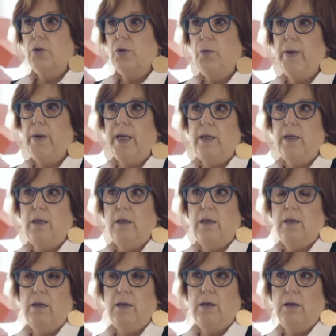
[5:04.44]

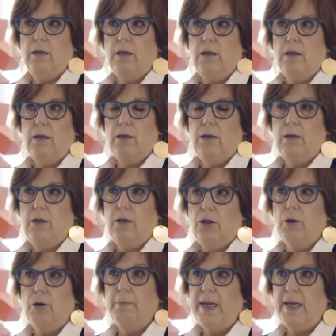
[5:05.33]
when
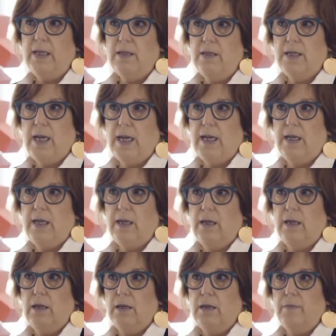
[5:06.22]
you're
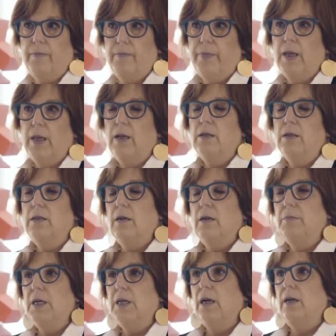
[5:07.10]
meditating,
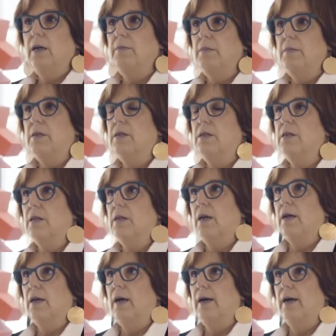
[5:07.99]
sometimes
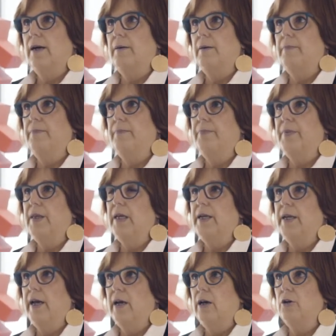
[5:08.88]
it
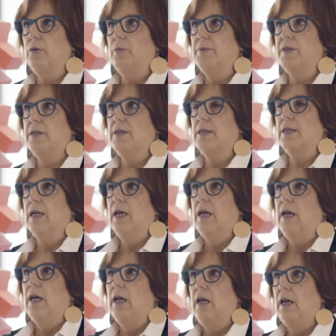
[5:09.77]
helps
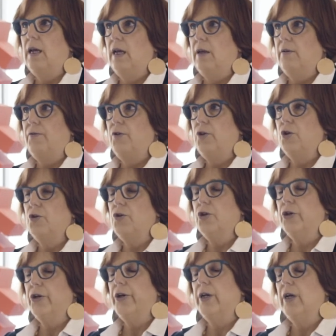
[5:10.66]
if you
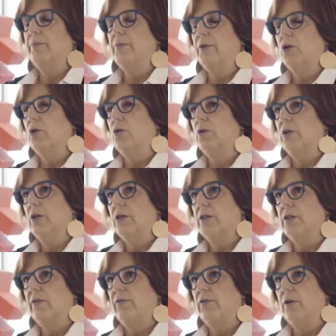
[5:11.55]
turn up the
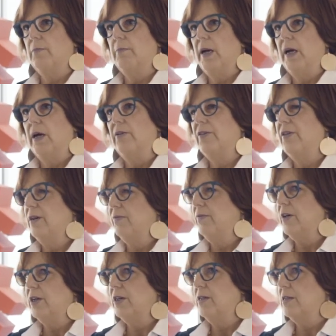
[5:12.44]
corners of your mouth in a
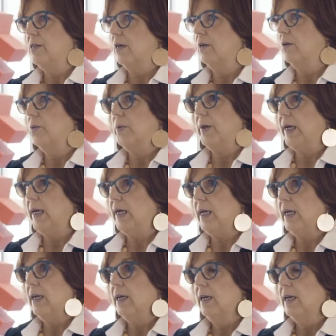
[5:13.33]
very subtle way